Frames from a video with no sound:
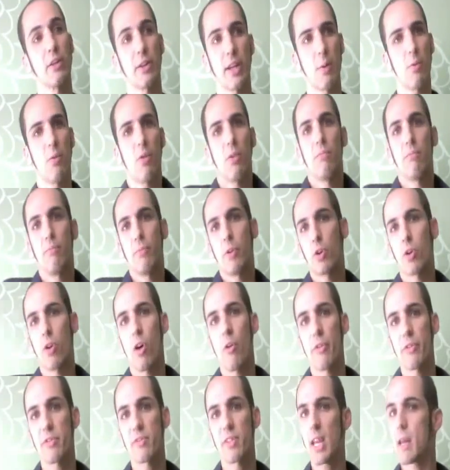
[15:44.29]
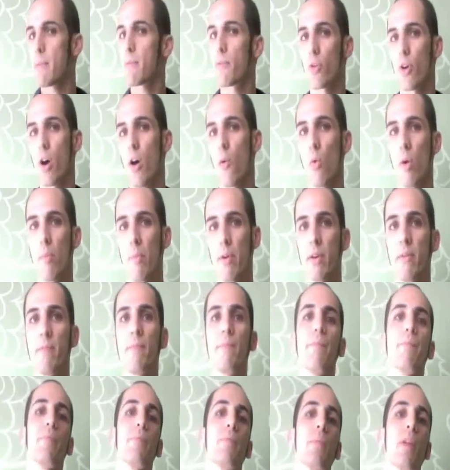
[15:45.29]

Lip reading: okay, well, they're all the same, they're all women.